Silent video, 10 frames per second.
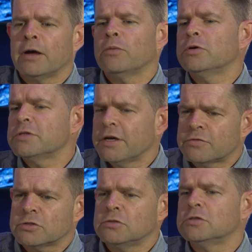I want to
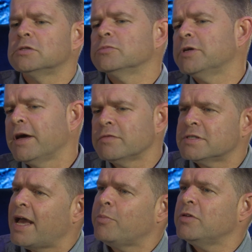have children, I'm going to have
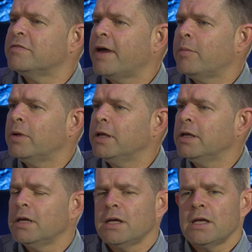this happy family,